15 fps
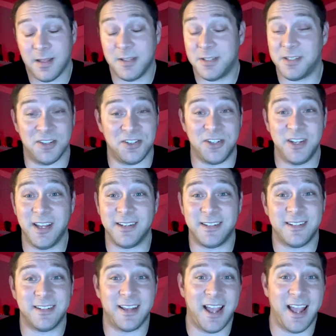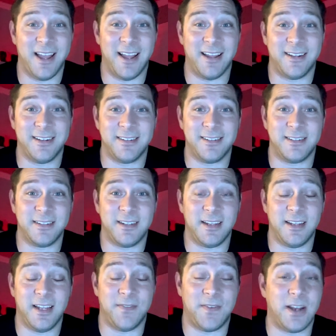legit. And
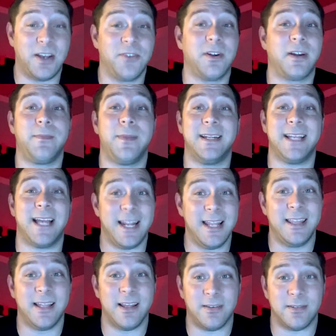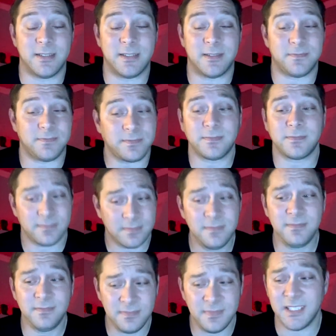if I could recommend anything else,
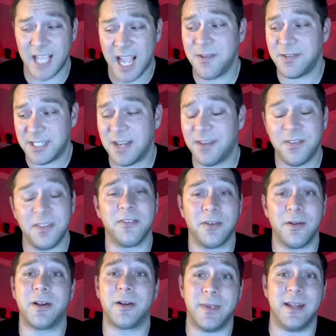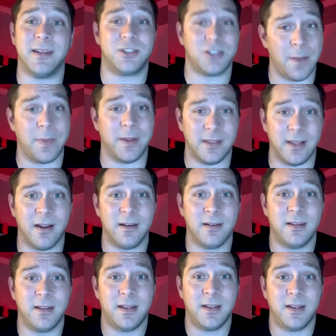I would definitely recommend shopping there.
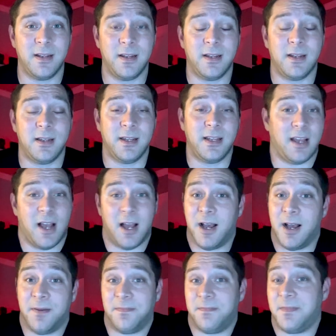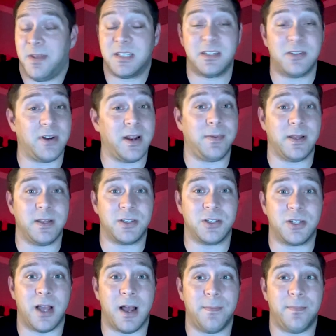It's a great place to
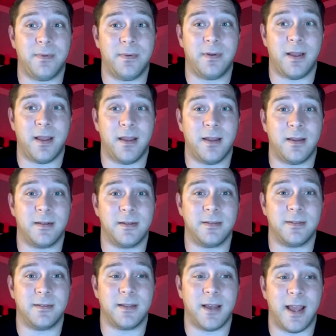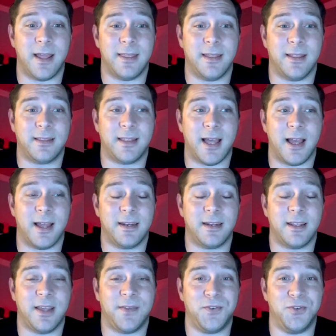shop. And I think that
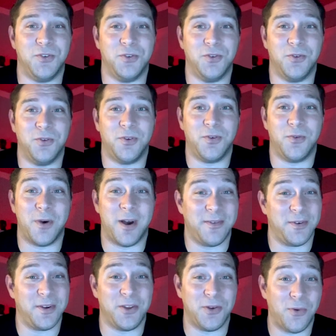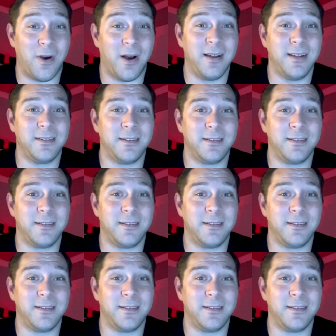if you want what you want,